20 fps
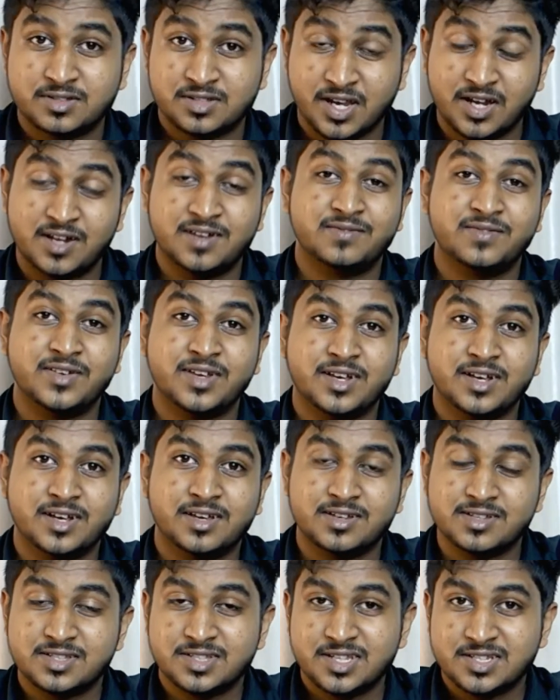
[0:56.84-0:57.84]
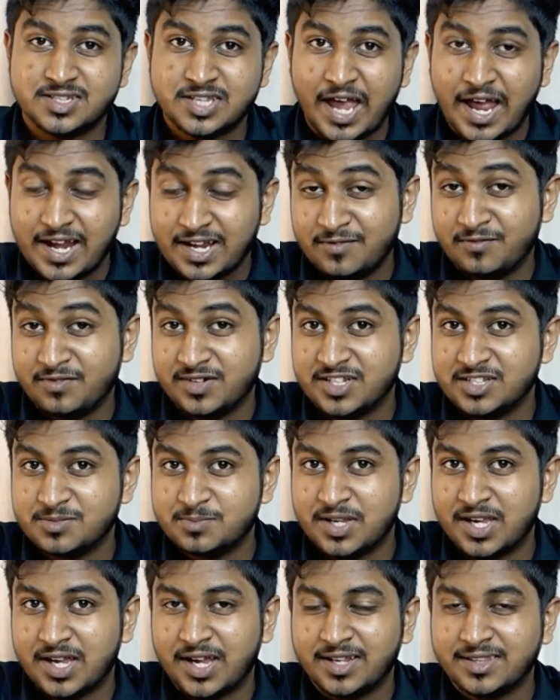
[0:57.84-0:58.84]
scientific research and evidence
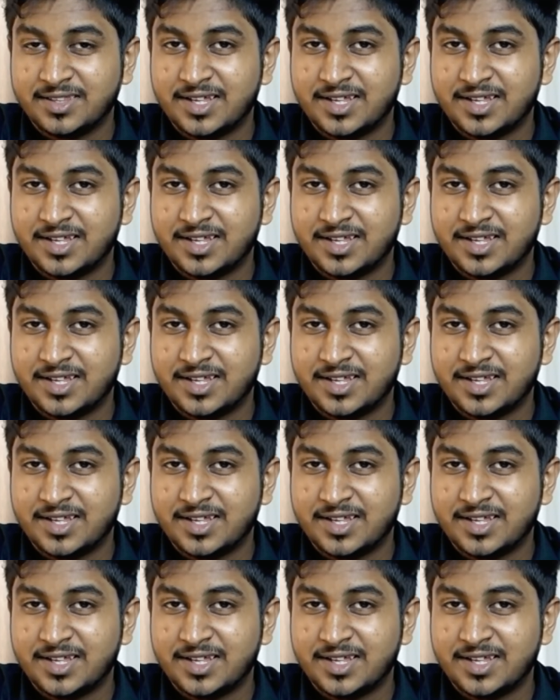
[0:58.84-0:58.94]
behind